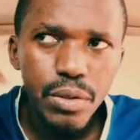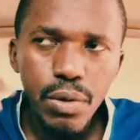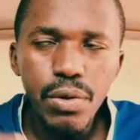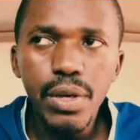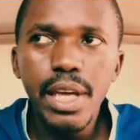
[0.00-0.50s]

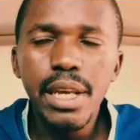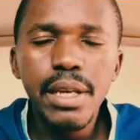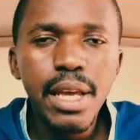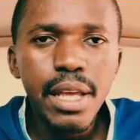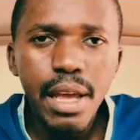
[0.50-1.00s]
So you can
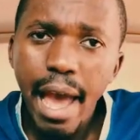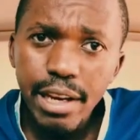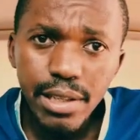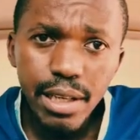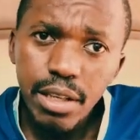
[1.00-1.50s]

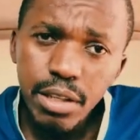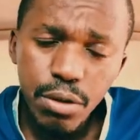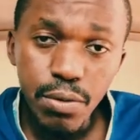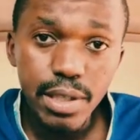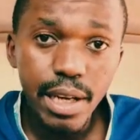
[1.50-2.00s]
actually
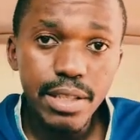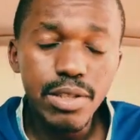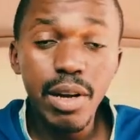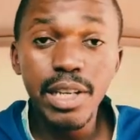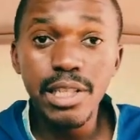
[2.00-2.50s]
use that
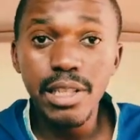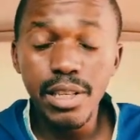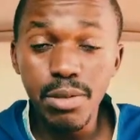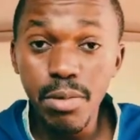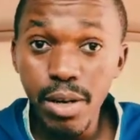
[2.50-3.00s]
strategy
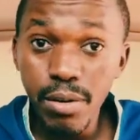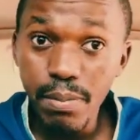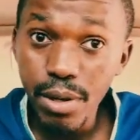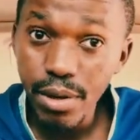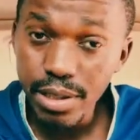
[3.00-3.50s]
as well,
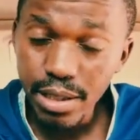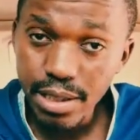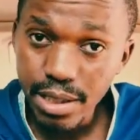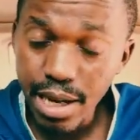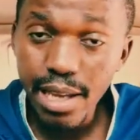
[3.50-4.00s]
because it
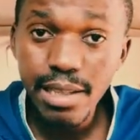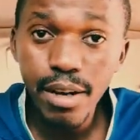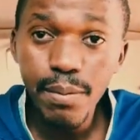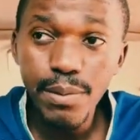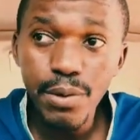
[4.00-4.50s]
does
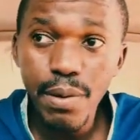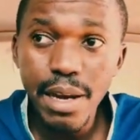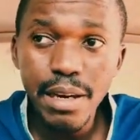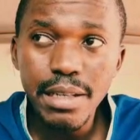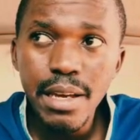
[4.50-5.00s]
help you,
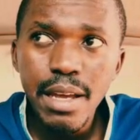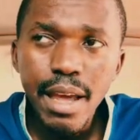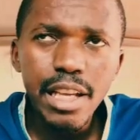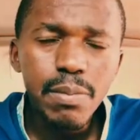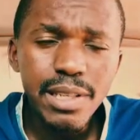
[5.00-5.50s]

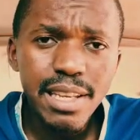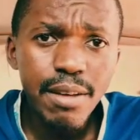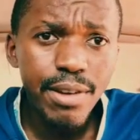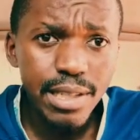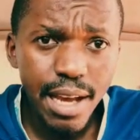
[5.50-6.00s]
especially
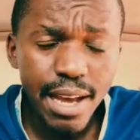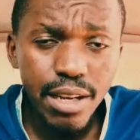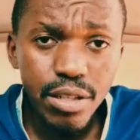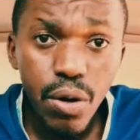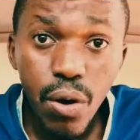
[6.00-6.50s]
if you're
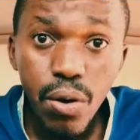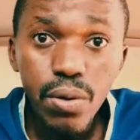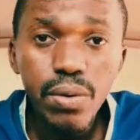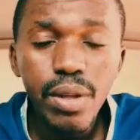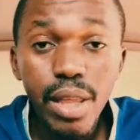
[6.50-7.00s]
tired all
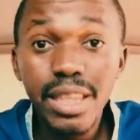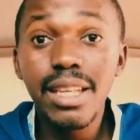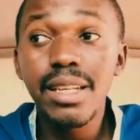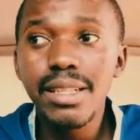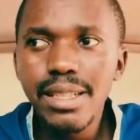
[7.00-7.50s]

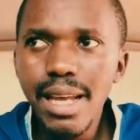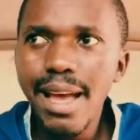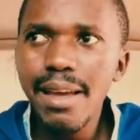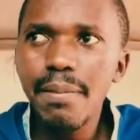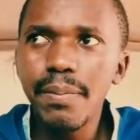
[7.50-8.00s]
the
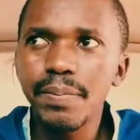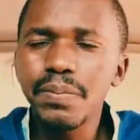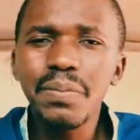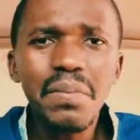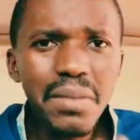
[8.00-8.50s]
time.
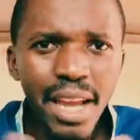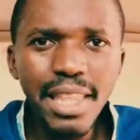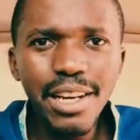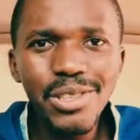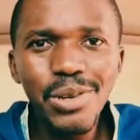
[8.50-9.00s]

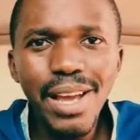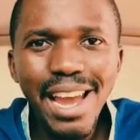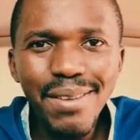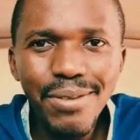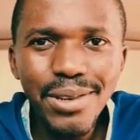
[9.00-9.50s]
And that is all I
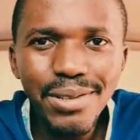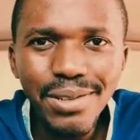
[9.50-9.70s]
had for you